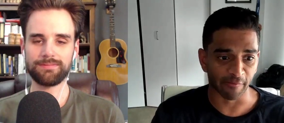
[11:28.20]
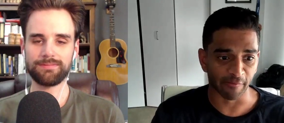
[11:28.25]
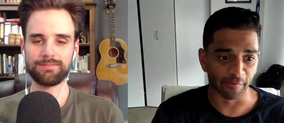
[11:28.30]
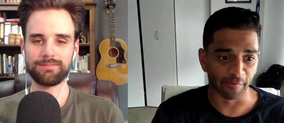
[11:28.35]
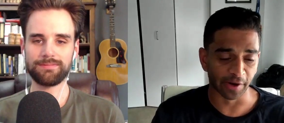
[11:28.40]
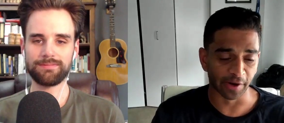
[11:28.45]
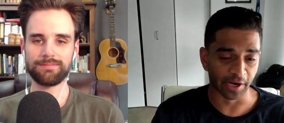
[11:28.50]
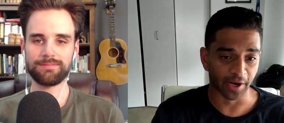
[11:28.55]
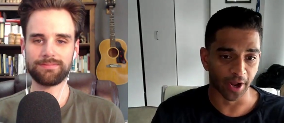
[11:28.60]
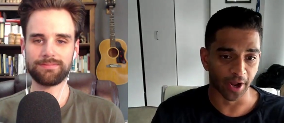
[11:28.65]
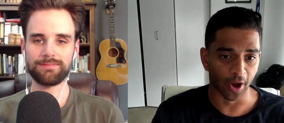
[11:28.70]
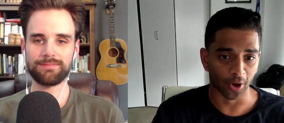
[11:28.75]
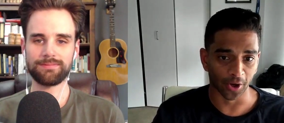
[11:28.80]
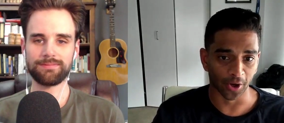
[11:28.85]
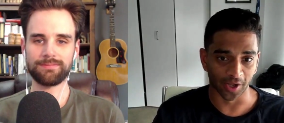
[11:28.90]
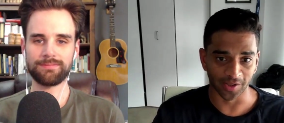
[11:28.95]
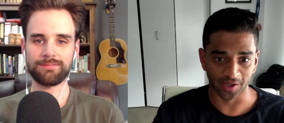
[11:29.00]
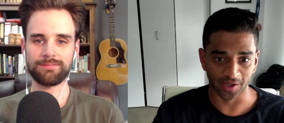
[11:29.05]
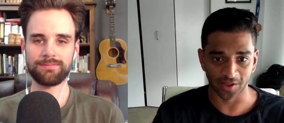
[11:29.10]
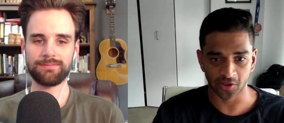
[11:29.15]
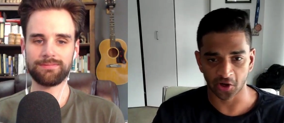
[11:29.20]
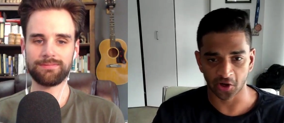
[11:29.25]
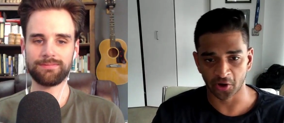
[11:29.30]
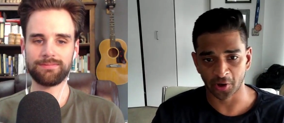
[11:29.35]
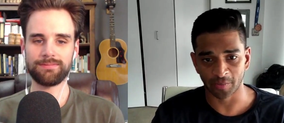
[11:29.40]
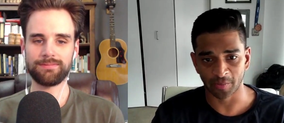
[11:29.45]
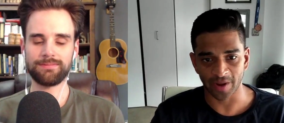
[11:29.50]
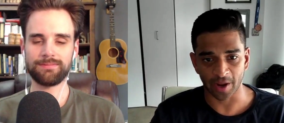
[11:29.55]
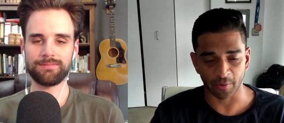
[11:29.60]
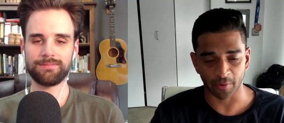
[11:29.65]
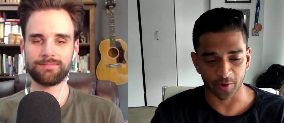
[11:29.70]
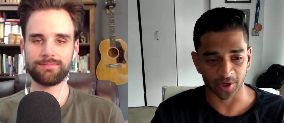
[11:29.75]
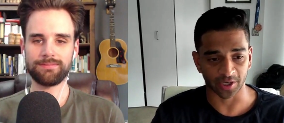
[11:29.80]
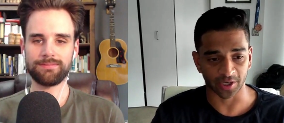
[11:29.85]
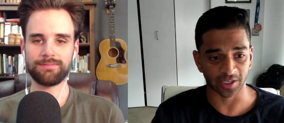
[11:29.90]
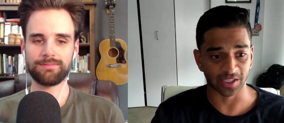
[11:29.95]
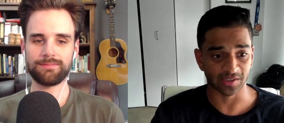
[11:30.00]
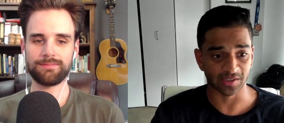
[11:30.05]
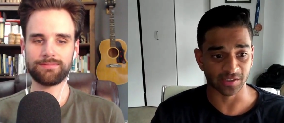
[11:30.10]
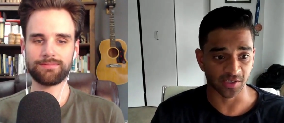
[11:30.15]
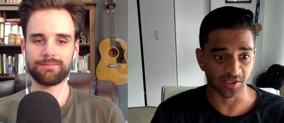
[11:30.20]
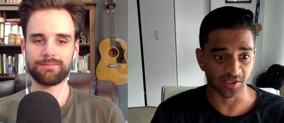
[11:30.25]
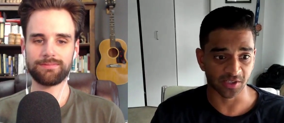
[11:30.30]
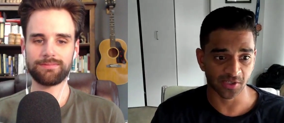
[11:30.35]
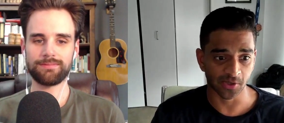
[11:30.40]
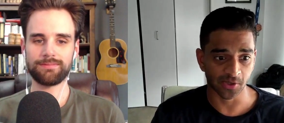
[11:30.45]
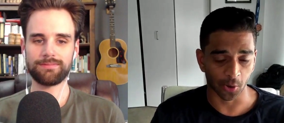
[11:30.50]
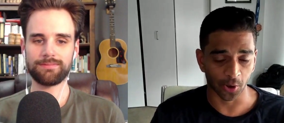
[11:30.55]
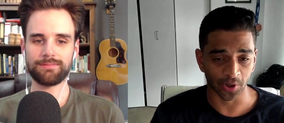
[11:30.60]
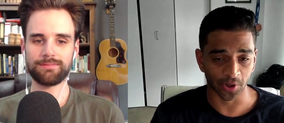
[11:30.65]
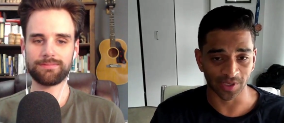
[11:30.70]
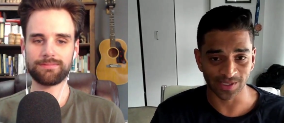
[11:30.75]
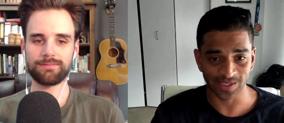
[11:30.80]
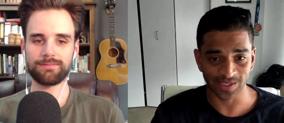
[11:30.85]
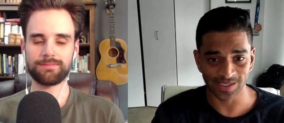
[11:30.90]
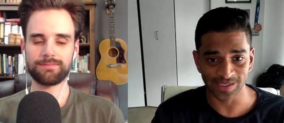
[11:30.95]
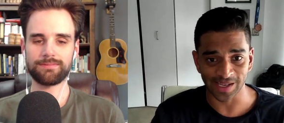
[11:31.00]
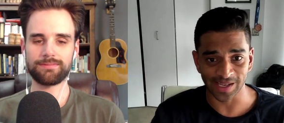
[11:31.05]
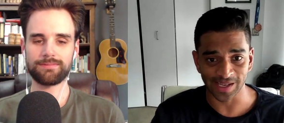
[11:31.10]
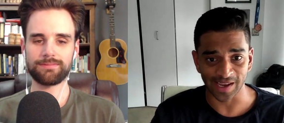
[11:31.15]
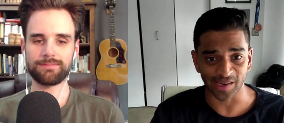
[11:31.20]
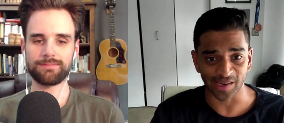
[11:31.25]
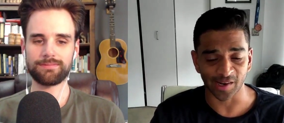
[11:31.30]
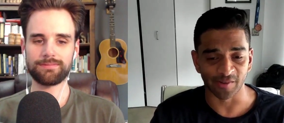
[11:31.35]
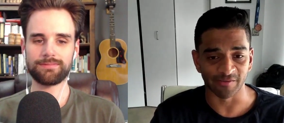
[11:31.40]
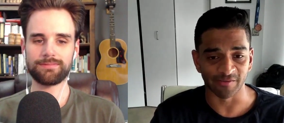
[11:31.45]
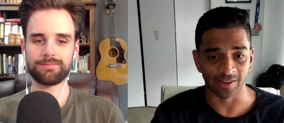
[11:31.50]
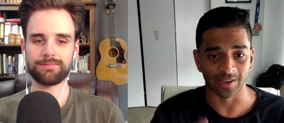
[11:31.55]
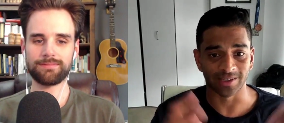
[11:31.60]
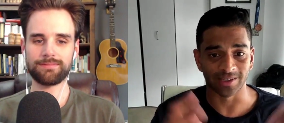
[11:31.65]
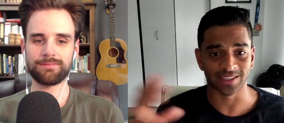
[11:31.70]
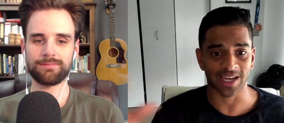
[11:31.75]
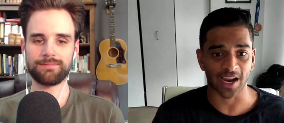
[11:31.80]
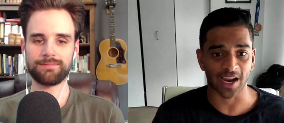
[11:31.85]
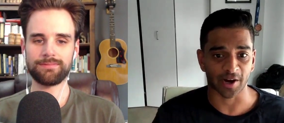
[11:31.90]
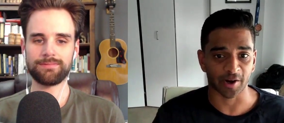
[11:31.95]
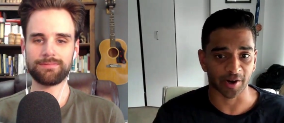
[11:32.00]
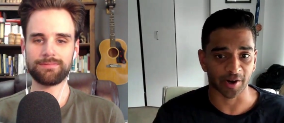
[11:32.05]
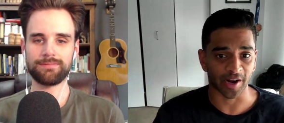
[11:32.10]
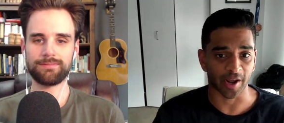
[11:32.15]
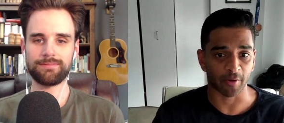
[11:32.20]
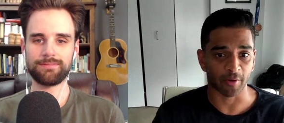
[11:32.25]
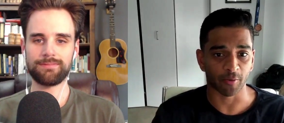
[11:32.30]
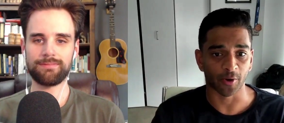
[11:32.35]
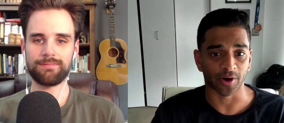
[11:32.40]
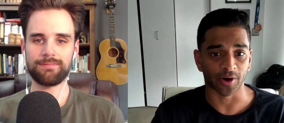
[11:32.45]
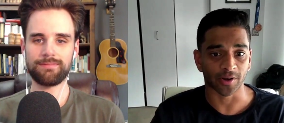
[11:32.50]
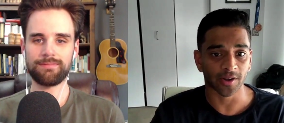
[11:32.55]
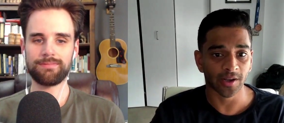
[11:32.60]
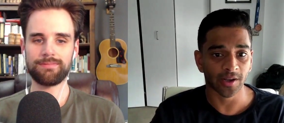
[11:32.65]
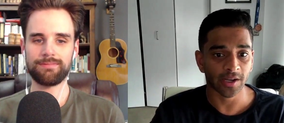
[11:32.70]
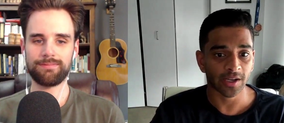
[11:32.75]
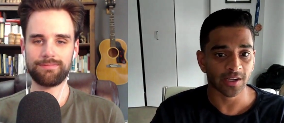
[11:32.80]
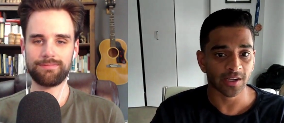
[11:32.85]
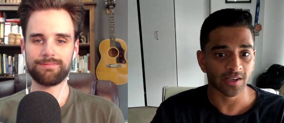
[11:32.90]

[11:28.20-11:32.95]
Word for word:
Speaker 1: every node on the Ethereum network needs to store the state of the entire network.